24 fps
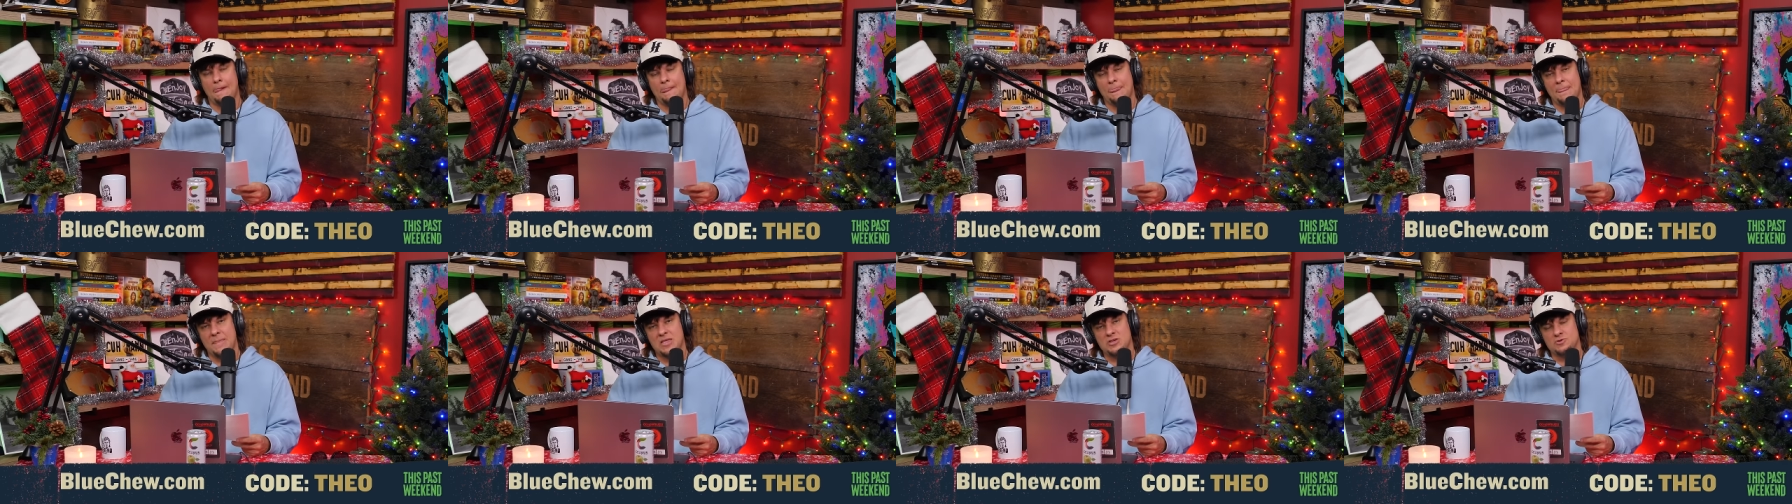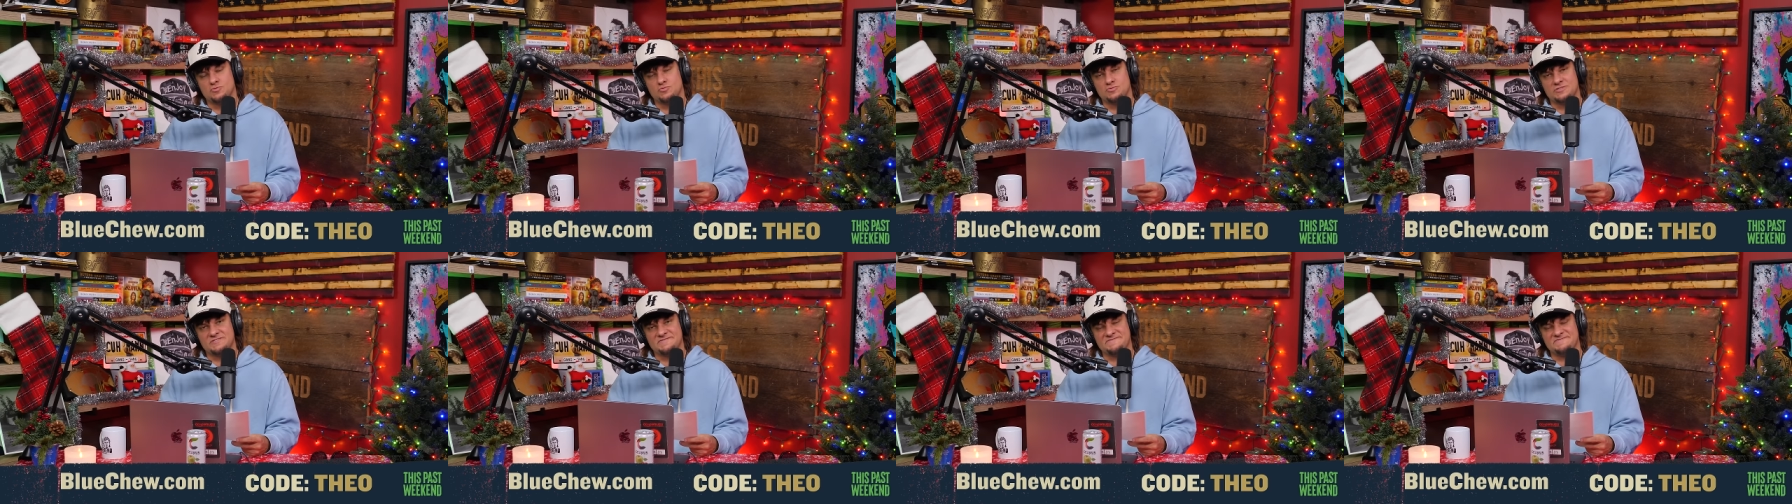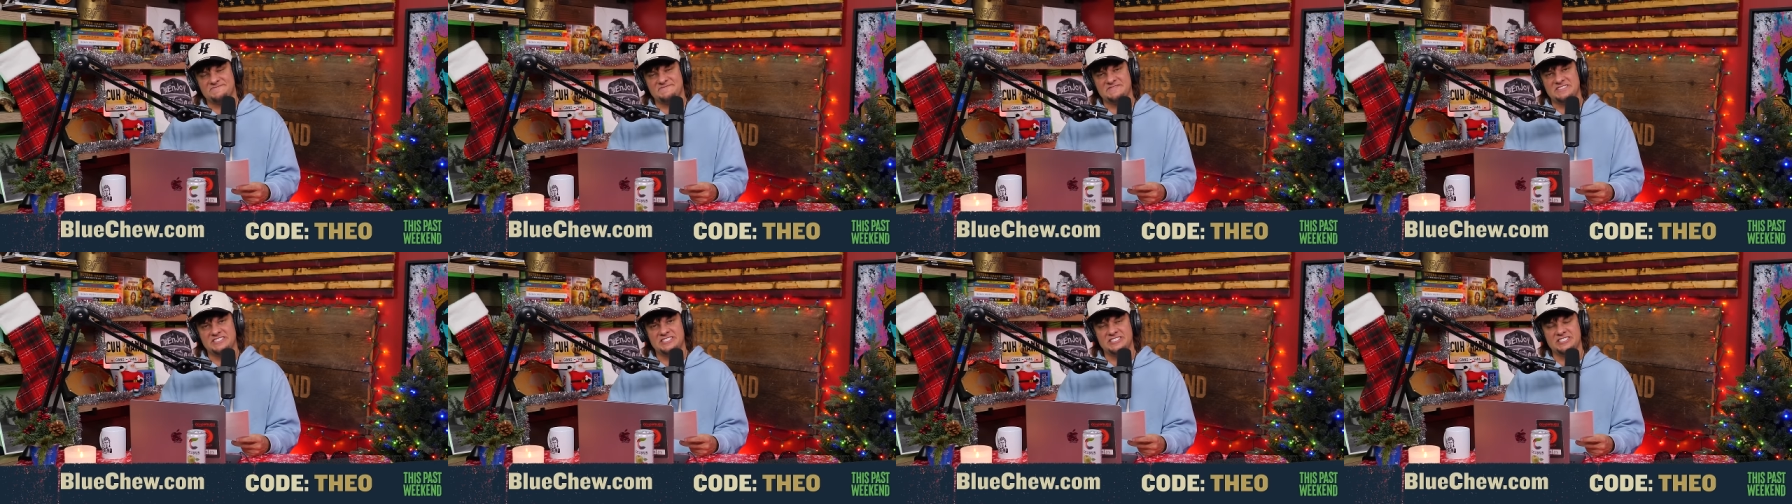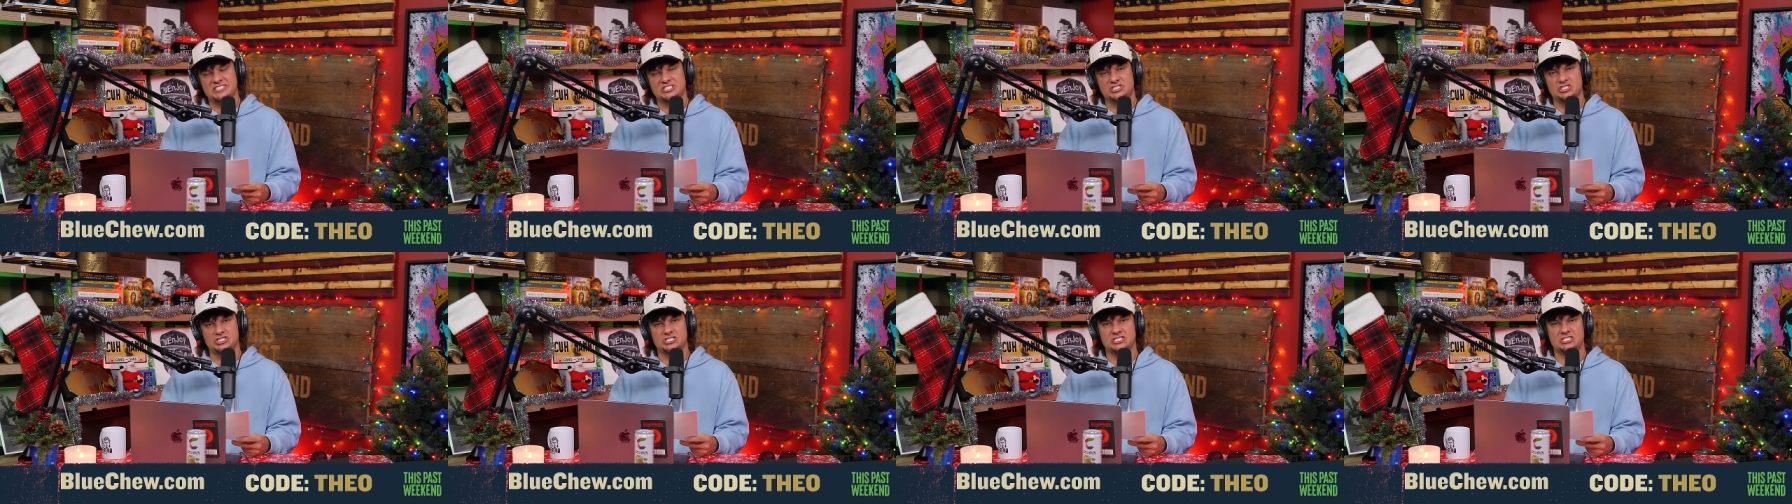You want to
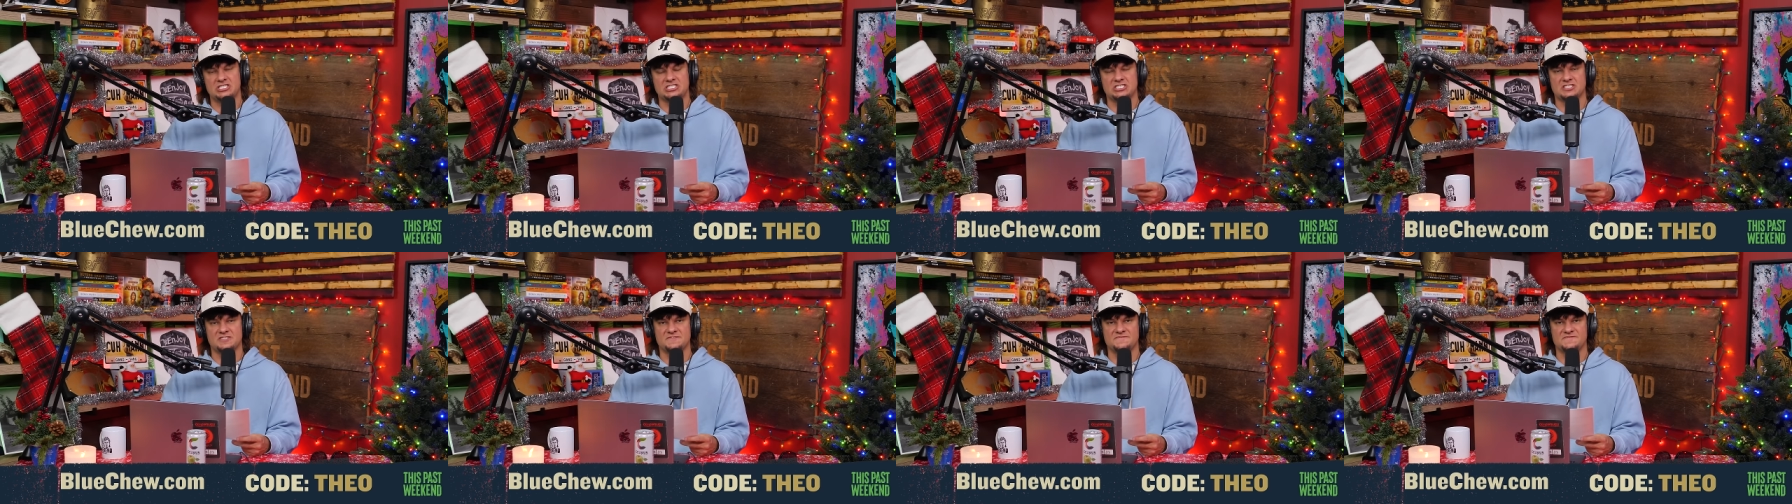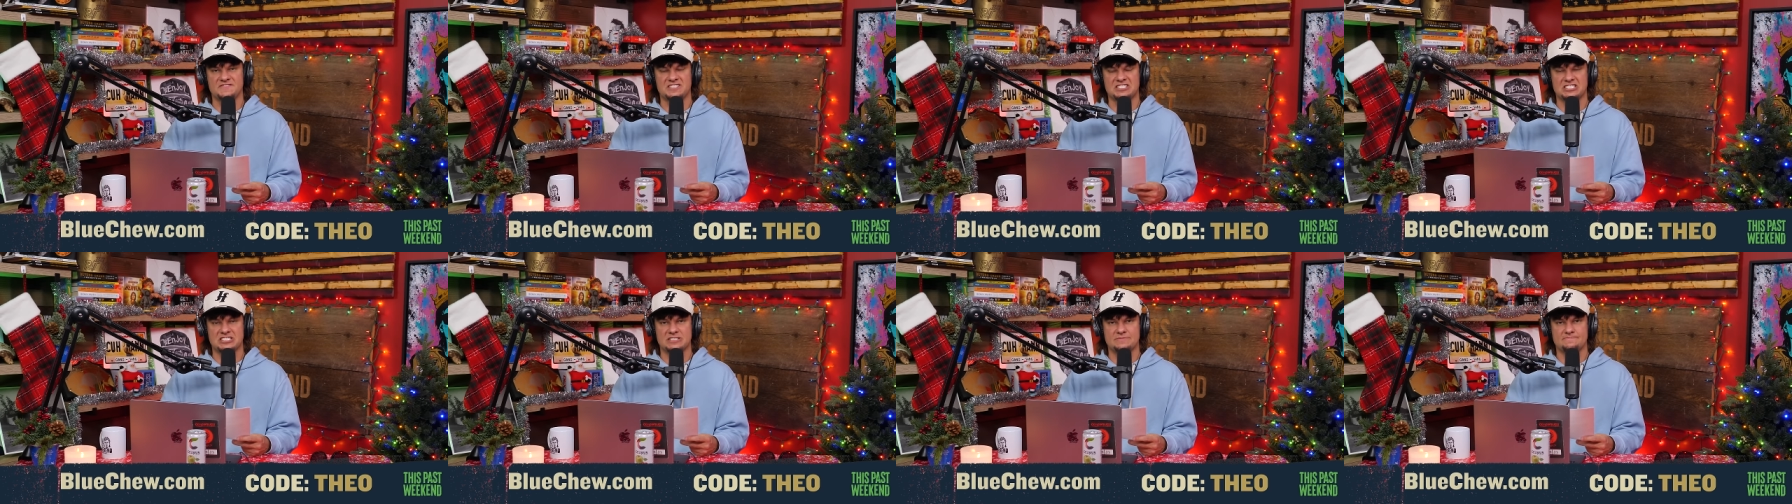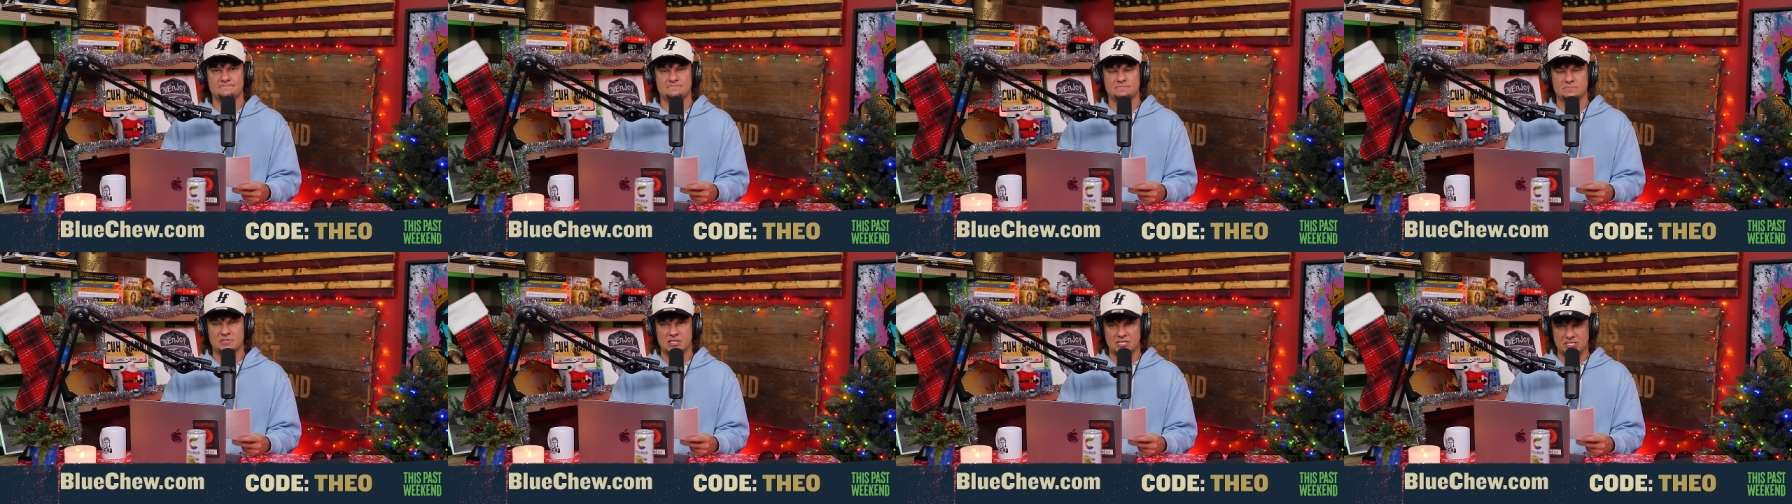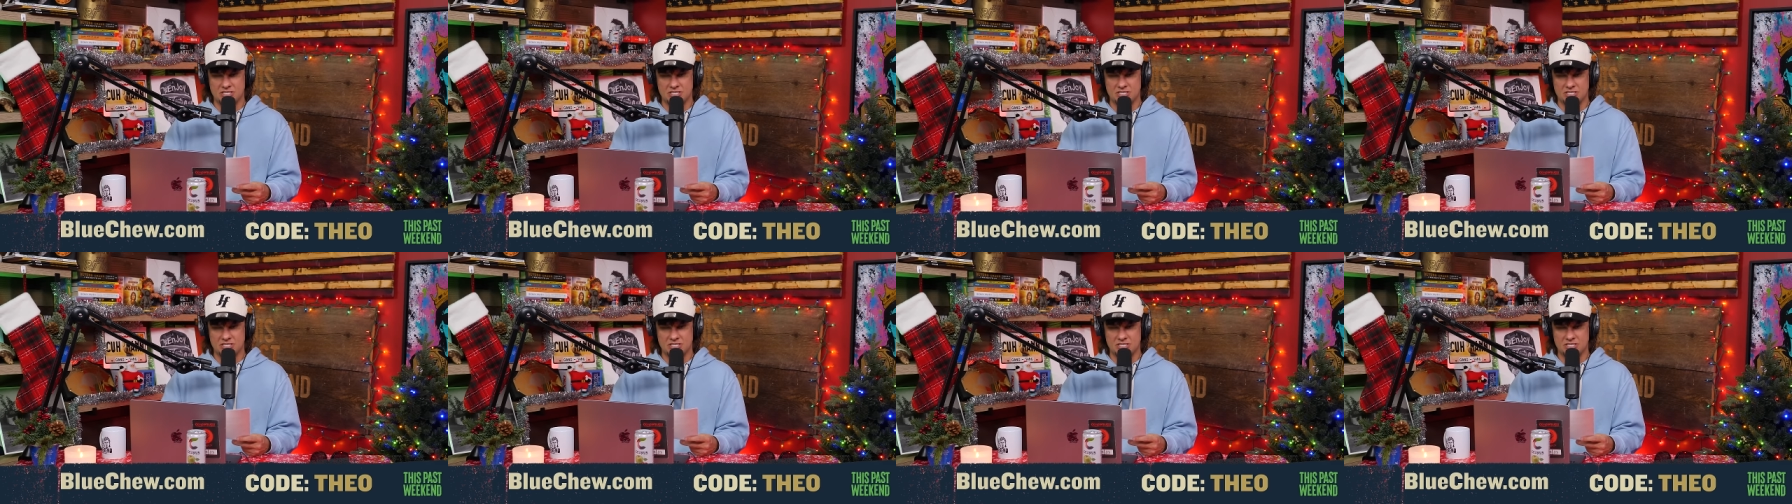feed yourself something that's